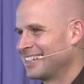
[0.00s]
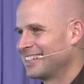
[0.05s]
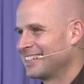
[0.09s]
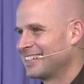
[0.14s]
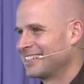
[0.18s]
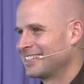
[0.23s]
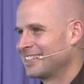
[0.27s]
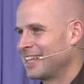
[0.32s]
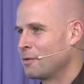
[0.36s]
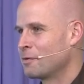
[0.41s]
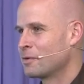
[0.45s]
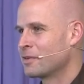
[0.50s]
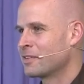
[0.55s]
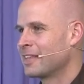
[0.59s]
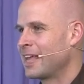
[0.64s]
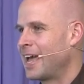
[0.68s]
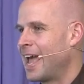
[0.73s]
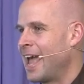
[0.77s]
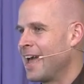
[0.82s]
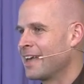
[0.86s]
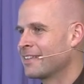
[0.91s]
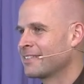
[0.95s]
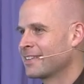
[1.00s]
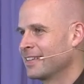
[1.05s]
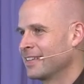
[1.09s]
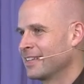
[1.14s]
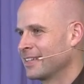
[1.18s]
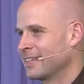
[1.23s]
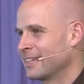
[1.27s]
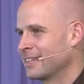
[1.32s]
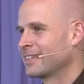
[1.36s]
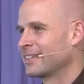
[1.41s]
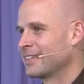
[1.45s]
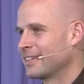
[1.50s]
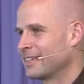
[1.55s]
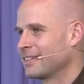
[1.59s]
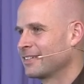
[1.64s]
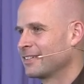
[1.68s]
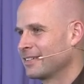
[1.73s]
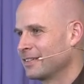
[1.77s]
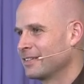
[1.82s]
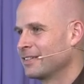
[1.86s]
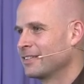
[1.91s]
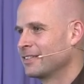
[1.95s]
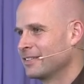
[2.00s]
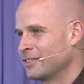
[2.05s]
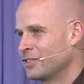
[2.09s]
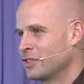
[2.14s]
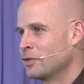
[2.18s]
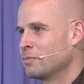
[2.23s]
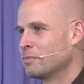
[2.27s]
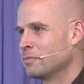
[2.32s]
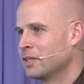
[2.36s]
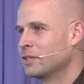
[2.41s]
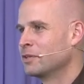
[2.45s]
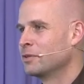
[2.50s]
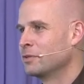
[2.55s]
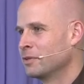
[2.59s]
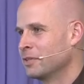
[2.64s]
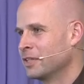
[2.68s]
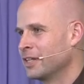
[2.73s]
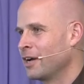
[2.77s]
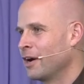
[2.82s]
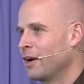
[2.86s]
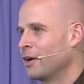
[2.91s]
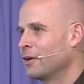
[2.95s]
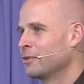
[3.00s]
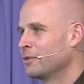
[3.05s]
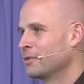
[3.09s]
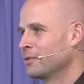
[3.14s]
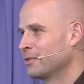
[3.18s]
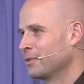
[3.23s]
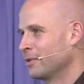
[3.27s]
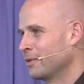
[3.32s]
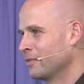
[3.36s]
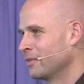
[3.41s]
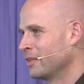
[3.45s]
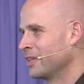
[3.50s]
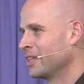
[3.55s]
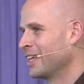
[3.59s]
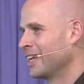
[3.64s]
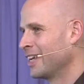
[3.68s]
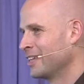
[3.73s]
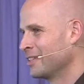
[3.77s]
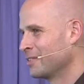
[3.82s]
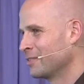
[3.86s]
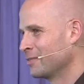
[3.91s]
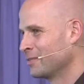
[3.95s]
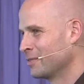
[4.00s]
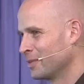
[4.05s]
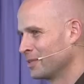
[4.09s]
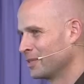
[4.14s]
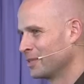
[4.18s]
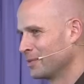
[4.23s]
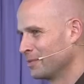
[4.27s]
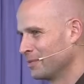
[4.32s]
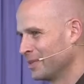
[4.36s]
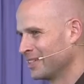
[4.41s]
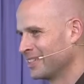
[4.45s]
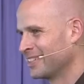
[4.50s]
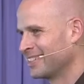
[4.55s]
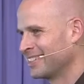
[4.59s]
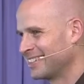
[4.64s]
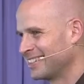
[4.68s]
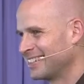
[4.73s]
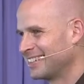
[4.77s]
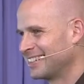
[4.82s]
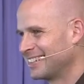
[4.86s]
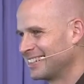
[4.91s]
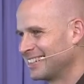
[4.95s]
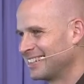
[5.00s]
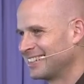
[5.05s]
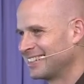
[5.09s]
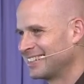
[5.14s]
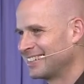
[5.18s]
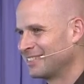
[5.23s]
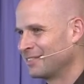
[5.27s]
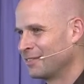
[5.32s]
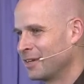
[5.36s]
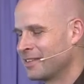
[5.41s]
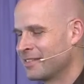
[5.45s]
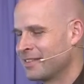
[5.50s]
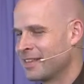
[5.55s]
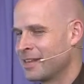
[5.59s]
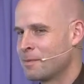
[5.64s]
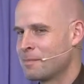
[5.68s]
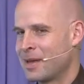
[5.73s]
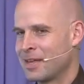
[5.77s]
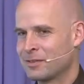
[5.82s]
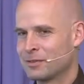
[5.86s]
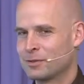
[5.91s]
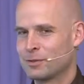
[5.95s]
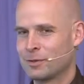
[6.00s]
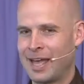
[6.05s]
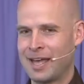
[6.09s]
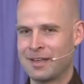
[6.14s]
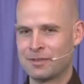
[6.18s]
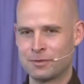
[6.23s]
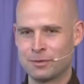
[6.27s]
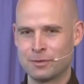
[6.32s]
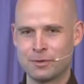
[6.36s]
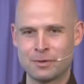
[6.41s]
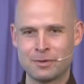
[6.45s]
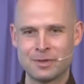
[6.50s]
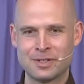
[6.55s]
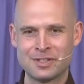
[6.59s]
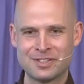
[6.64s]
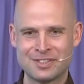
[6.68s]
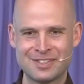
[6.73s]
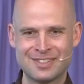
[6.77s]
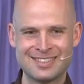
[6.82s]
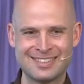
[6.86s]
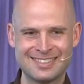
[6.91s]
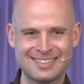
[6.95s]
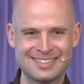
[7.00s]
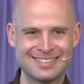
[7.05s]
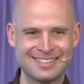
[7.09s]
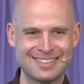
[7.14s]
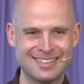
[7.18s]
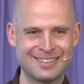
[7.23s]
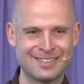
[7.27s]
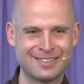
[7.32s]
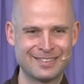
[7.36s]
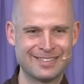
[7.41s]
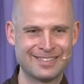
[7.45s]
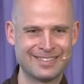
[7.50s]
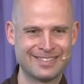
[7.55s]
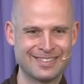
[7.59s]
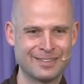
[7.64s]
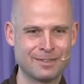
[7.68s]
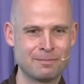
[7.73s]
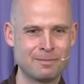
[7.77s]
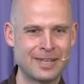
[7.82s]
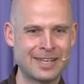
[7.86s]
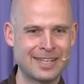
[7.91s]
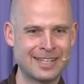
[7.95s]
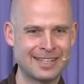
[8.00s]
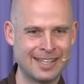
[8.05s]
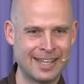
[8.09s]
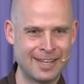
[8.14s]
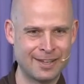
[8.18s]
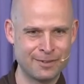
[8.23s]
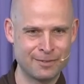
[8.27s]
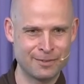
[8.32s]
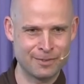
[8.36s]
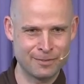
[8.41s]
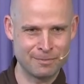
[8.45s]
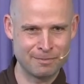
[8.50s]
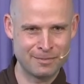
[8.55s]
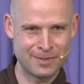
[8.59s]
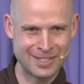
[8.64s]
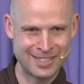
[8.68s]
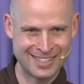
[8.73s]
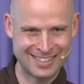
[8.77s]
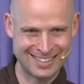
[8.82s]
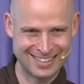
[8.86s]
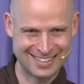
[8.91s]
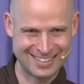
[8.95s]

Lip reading: Thai was not asking Jim literally, are you over the age of 21? When a Zen master asks you a question, there's many layers of meaning.